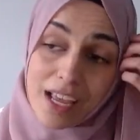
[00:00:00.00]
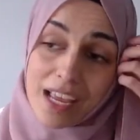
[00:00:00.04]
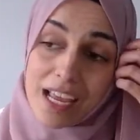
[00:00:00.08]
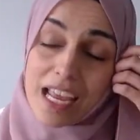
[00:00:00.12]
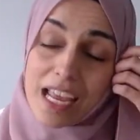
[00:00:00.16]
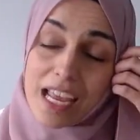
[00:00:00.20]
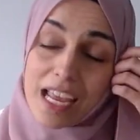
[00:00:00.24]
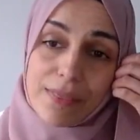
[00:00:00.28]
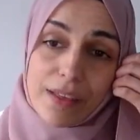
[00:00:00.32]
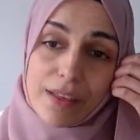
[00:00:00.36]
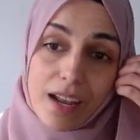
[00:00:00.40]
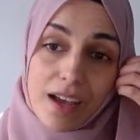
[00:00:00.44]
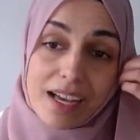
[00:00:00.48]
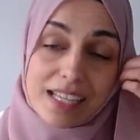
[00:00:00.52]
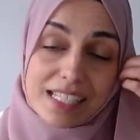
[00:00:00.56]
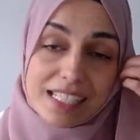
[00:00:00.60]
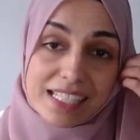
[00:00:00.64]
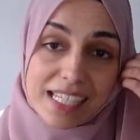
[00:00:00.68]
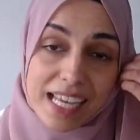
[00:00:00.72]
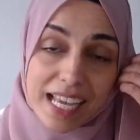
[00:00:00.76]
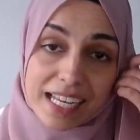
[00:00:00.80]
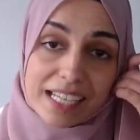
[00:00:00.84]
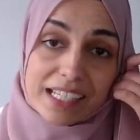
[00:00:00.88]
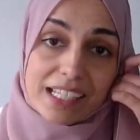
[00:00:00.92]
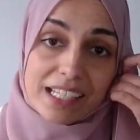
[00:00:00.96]
in the last
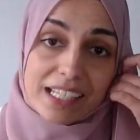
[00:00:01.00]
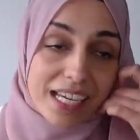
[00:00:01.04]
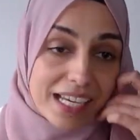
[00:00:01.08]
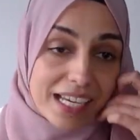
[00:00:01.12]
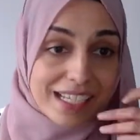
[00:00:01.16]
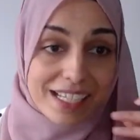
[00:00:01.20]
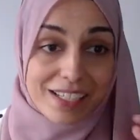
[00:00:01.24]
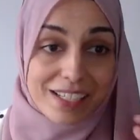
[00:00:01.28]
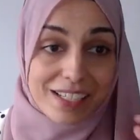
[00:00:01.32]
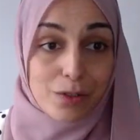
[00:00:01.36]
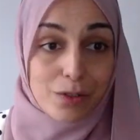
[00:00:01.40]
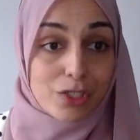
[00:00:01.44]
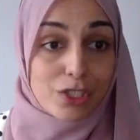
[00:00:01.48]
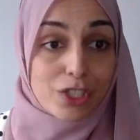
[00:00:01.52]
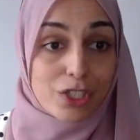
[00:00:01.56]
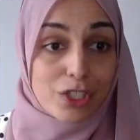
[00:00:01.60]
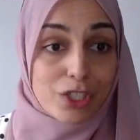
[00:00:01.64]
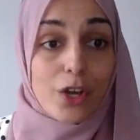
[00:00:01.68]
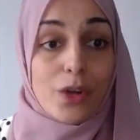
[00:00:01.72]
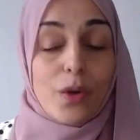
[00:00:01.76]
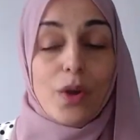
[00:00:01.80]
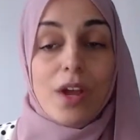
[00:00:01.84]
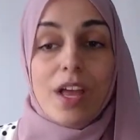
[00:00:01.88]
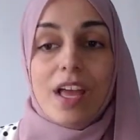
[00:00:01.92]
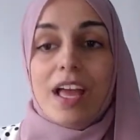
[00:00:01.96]
10 years or
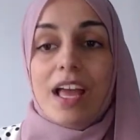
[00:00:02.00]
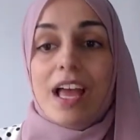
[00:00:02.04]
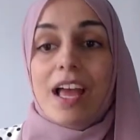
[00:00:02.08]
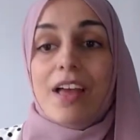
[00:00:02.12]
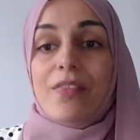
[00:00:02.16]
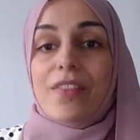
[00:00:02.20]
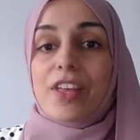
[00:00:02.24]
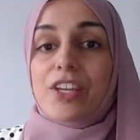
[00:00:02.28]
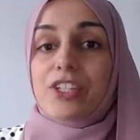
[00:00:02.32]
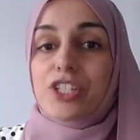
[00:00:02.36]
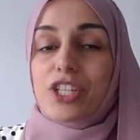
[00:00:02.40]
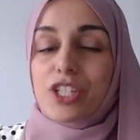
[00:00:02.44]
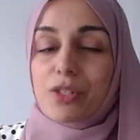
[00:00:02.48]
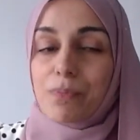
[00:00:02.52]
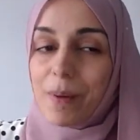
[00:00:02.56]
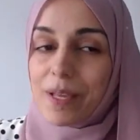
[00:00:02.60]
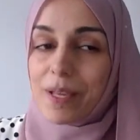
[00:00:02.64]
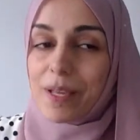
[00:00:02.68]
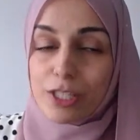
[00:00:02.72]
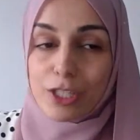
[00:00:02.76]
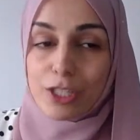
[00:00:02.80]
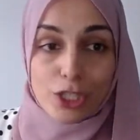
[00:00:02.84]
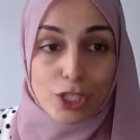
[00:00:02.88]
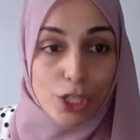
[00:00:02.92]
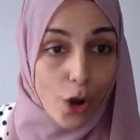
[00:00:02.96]
so, there's just been
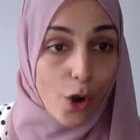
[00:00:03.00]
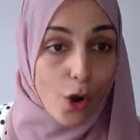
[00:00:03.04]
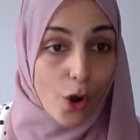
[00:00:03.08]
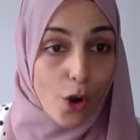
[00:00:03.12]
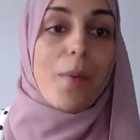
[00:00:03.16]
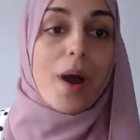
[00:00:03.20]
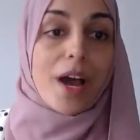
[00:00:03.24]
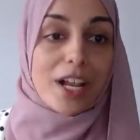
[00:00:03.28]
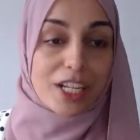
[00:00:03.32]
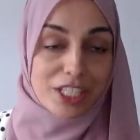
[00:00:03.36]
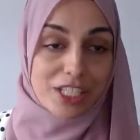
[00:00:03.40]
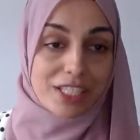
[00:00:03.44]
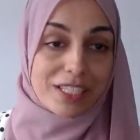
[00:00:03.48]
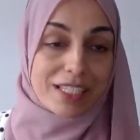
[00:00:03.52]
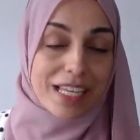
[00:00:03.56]
so much